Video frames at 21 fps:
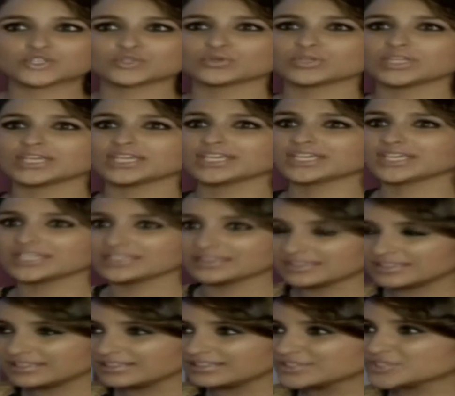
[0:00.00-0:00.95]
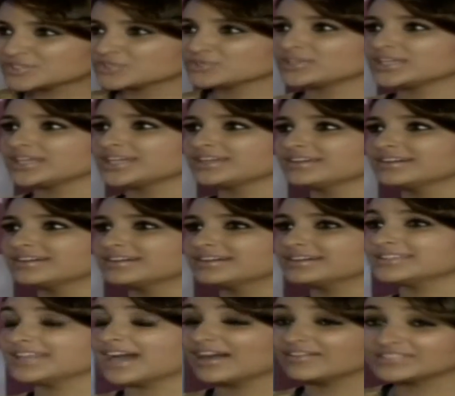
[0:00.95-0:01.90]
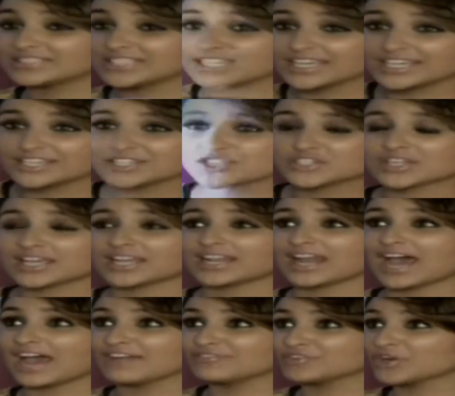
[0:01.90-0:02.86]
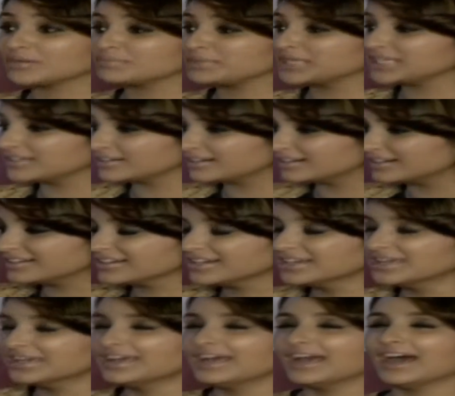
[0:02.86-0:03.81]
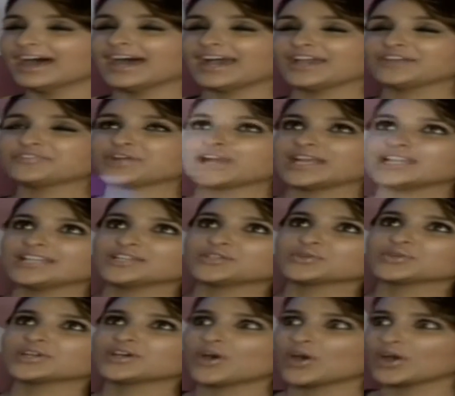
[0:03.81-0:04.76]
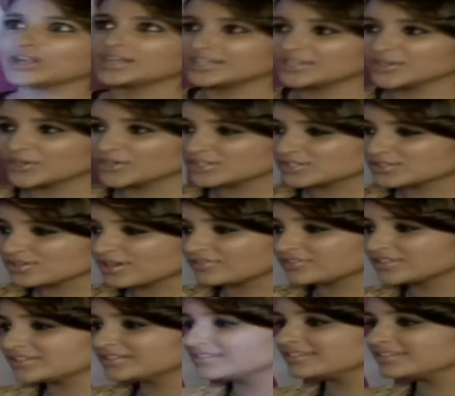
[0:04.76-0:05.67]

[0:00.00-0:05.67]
shooting Kildil, shooting uh, Davatesh, and I've not been here. I finally took a holiday also after